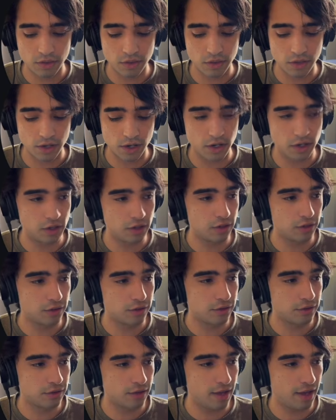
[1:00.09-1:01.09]
the
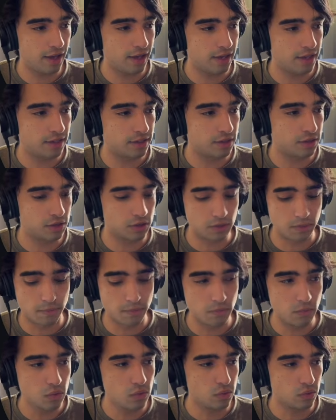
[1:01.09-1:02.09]
Earth and the
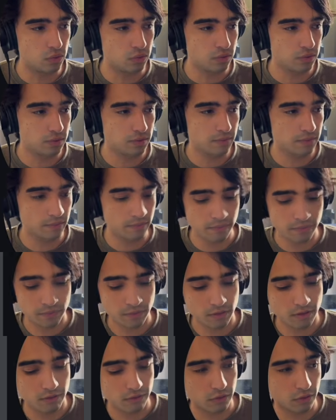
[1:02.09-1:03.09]
Moon,
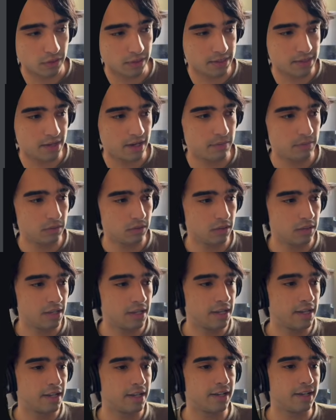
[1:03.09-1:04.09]
for example,
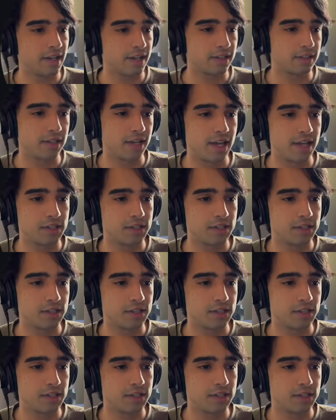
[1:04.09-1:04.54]
and I click